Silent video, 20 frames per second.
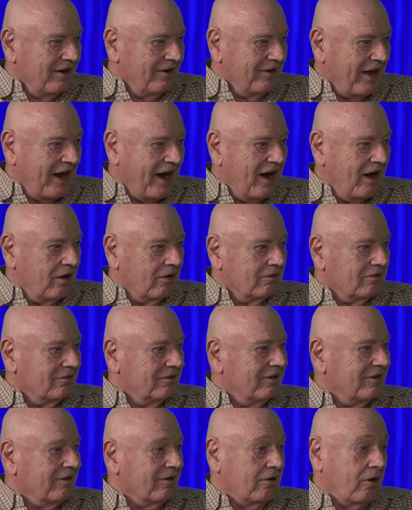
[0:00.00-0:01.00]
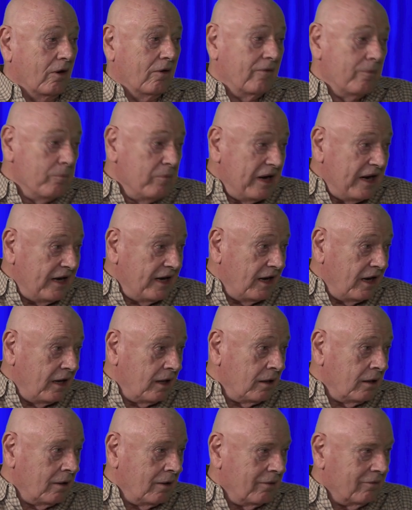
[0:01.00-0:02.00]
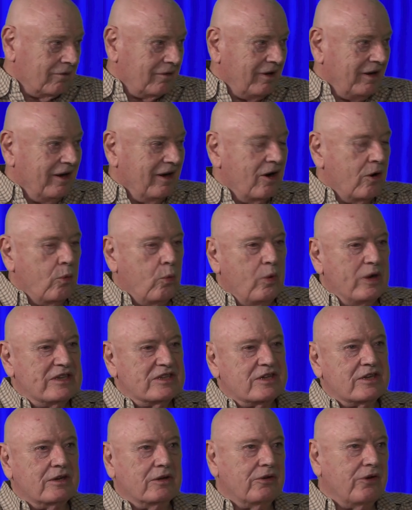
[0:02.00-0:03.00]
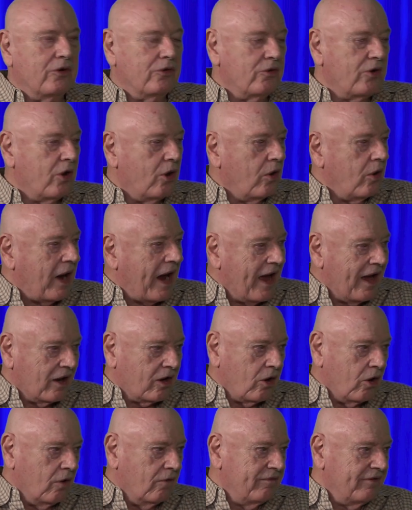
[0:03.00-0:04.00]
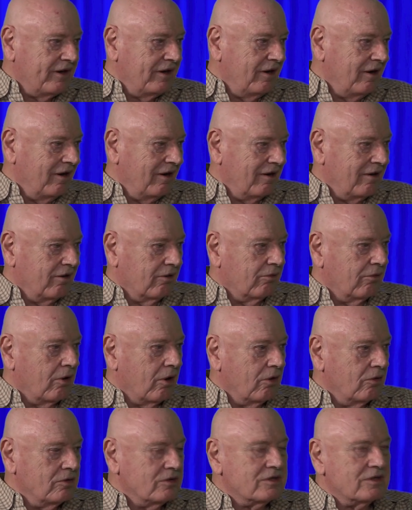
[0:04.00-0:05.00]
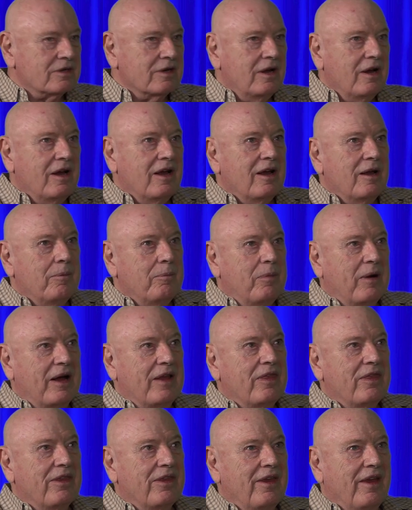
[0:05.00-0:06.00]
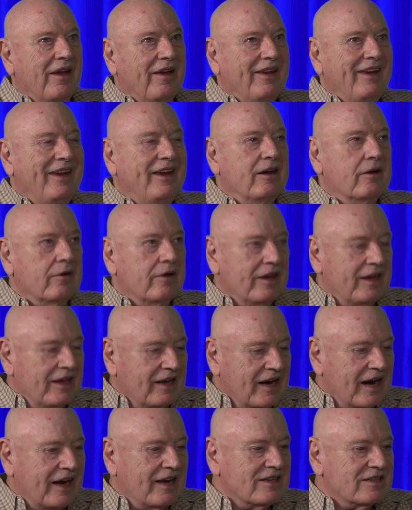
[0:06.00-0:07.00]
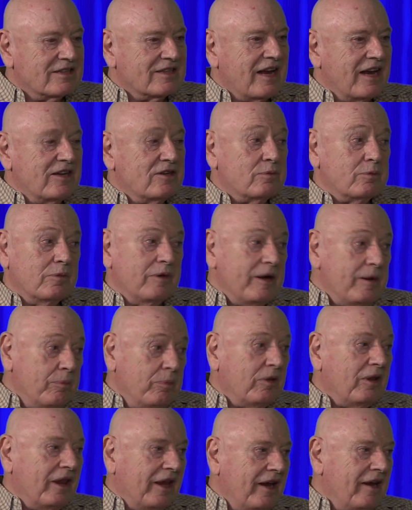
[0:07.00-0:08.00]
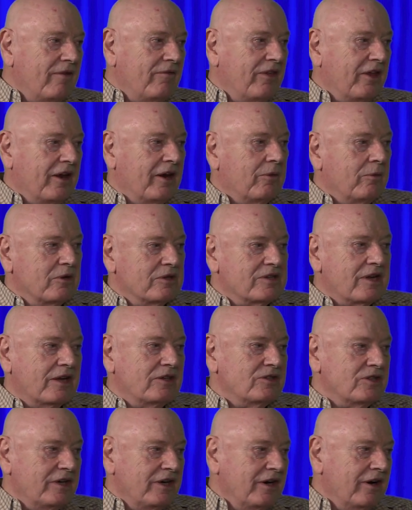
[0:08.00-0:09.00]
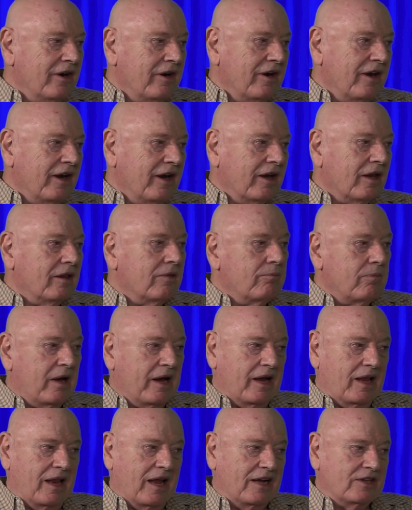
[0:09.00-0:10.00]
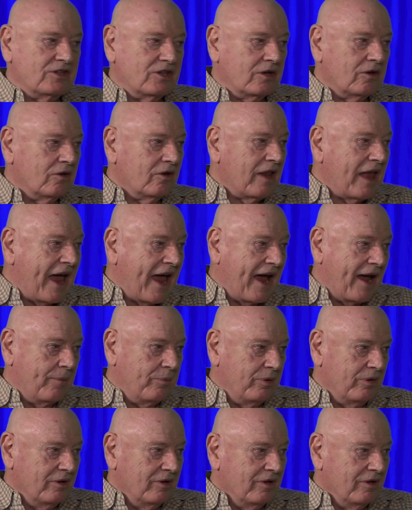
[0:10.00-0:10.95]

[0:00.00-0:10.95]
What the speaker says: Now, meaning, we still don't know how COVID arose, but here in the United States, we believe that it was engineered in a biological lab.